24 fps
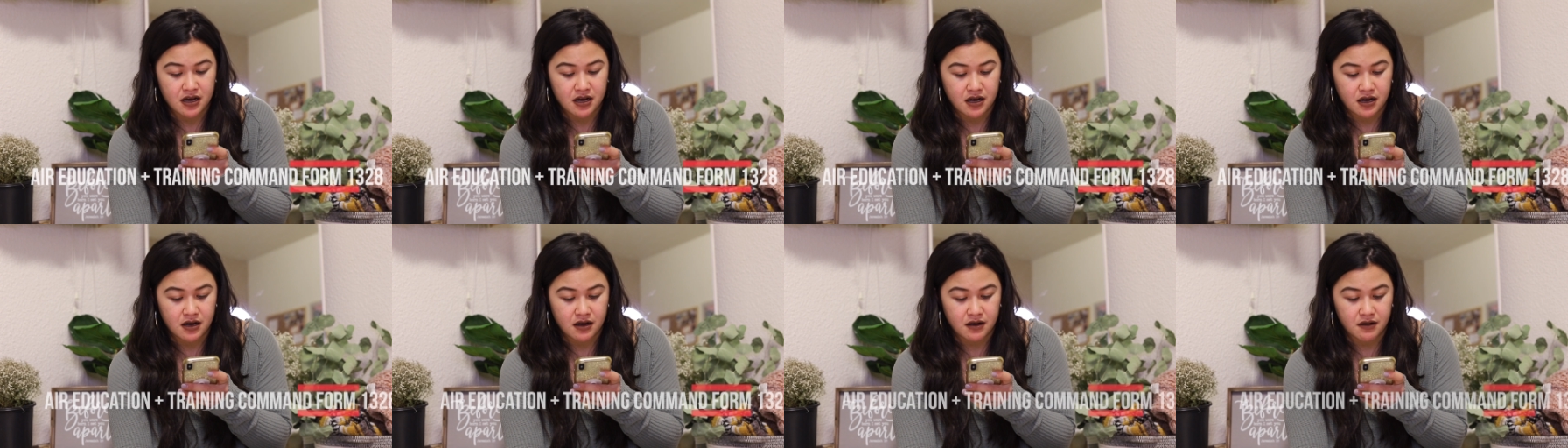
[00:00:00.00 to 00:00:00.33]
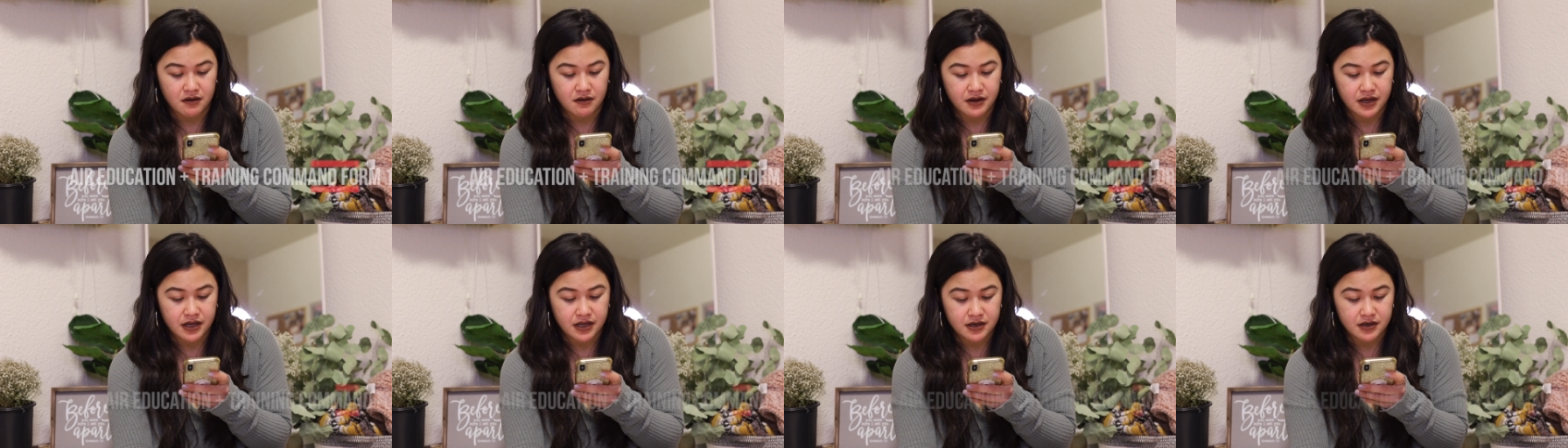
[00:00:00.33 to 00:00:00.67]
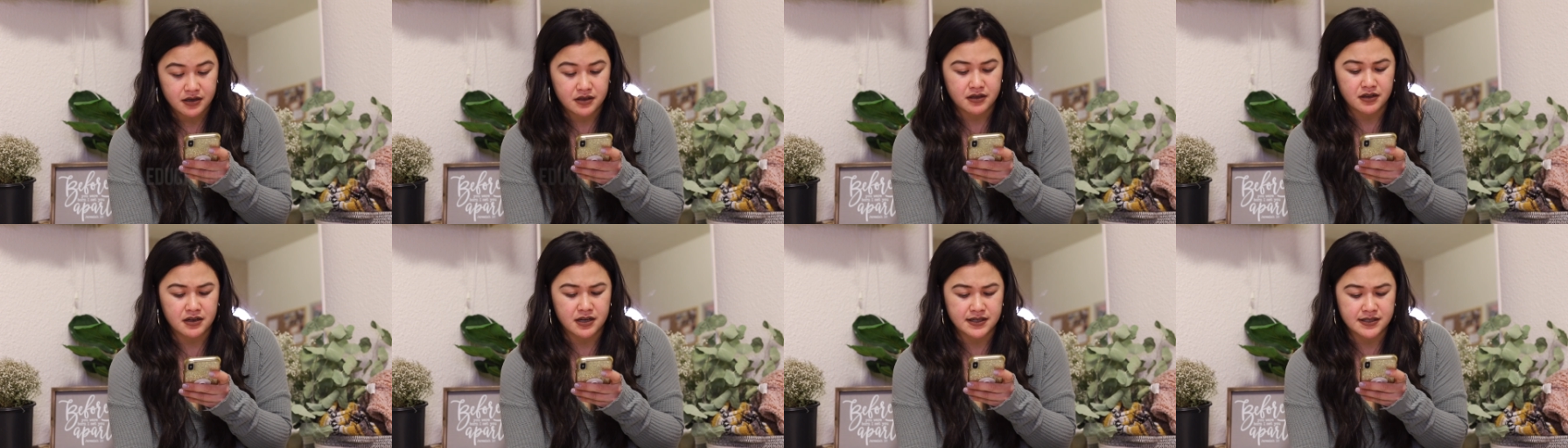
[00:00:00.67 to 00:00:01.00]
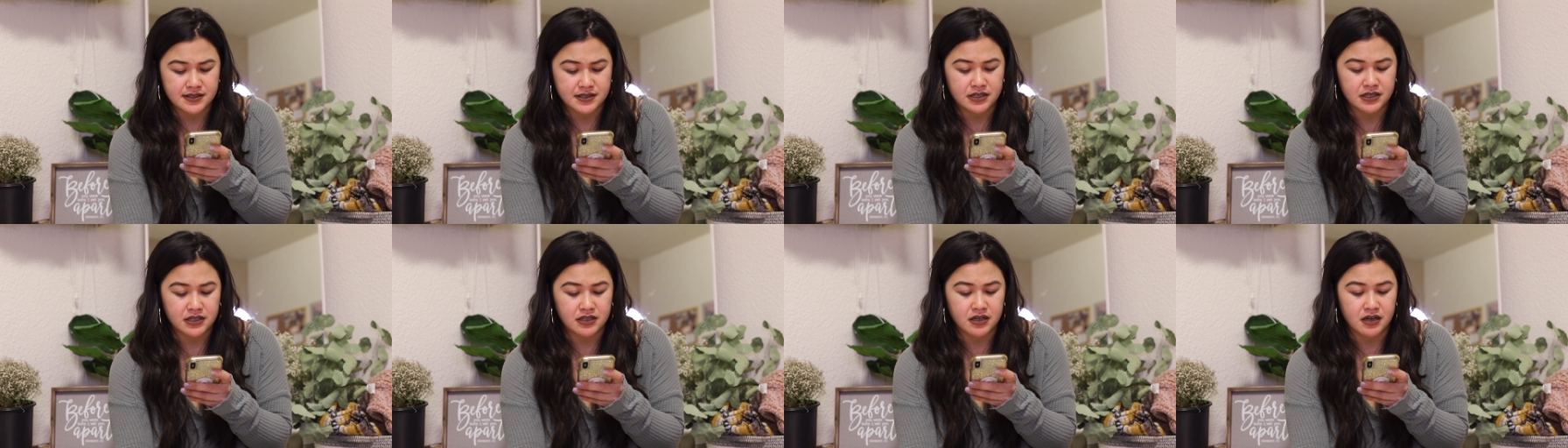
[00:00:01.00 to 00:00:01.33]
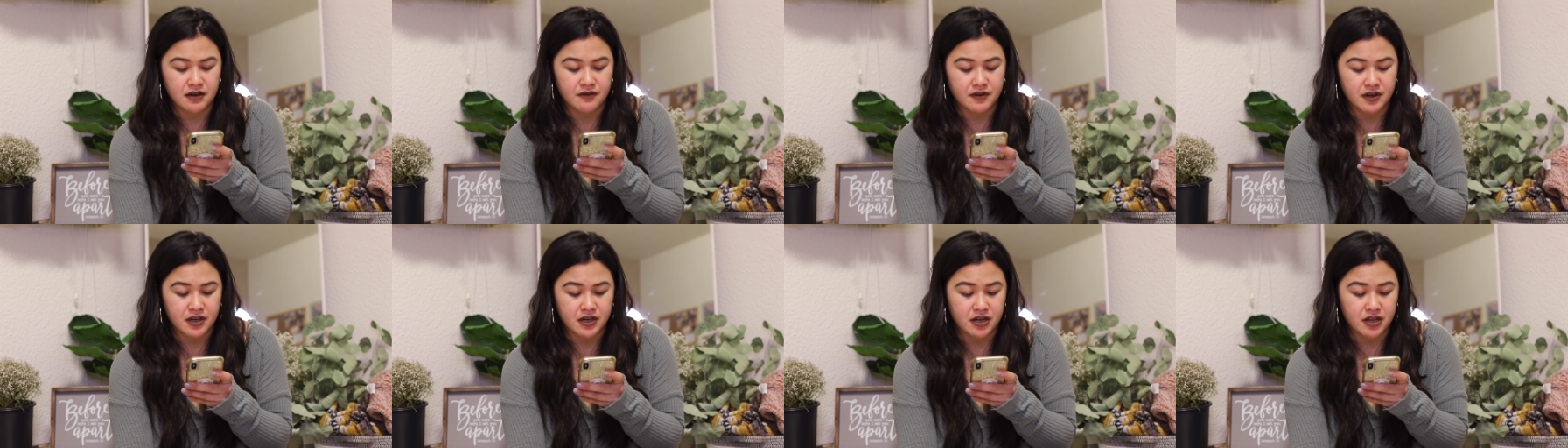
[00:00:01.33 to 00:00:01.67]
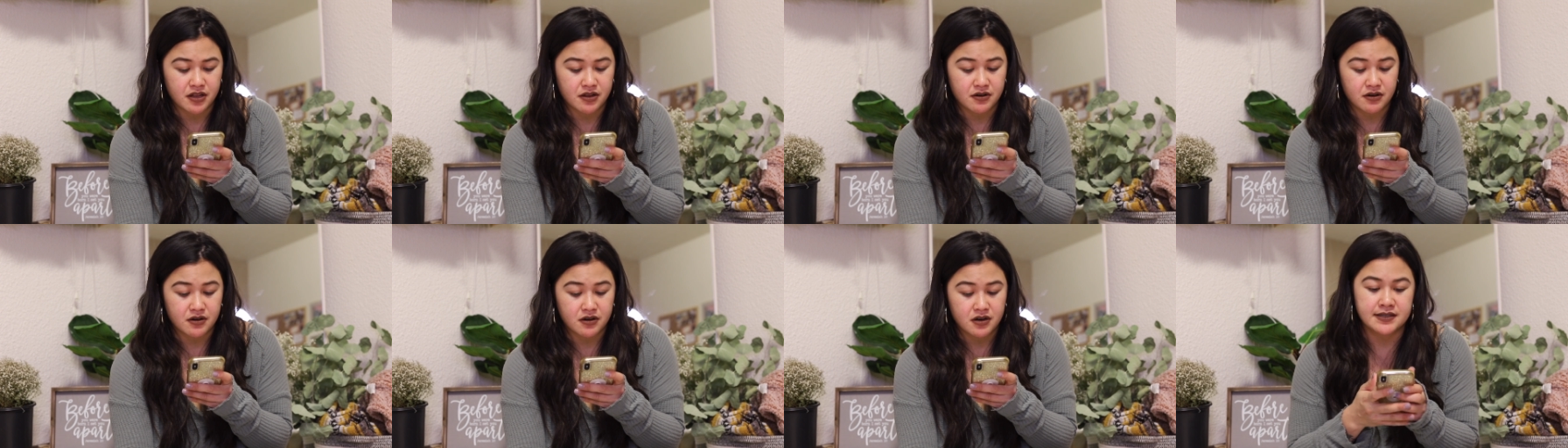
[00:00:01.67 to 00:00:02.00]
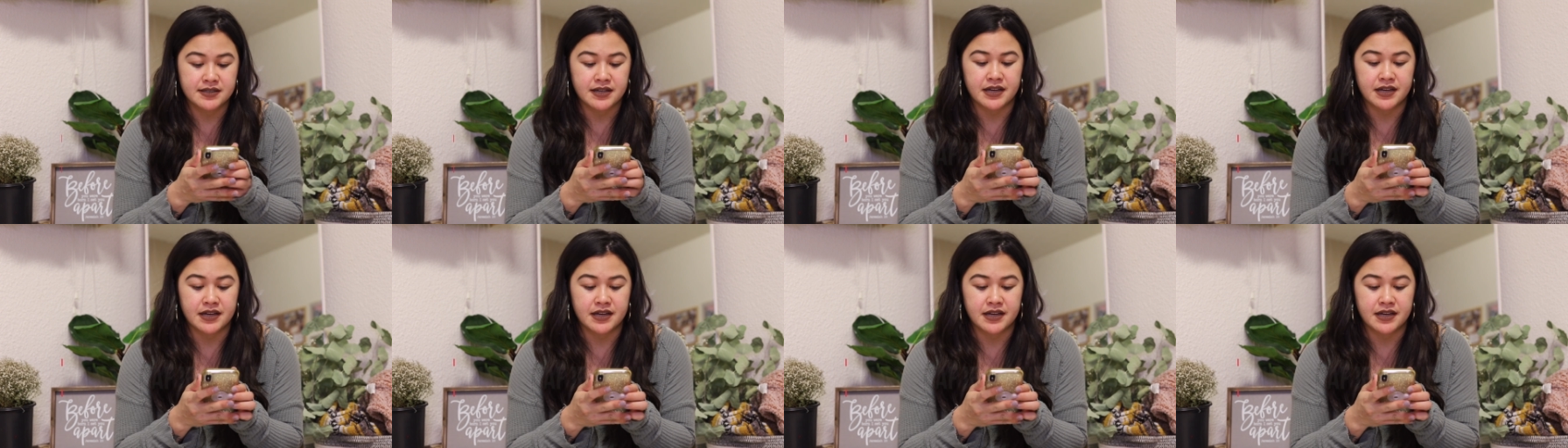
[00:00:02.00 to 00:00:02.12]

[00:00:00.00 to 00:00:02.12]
uh, in Custody of Another.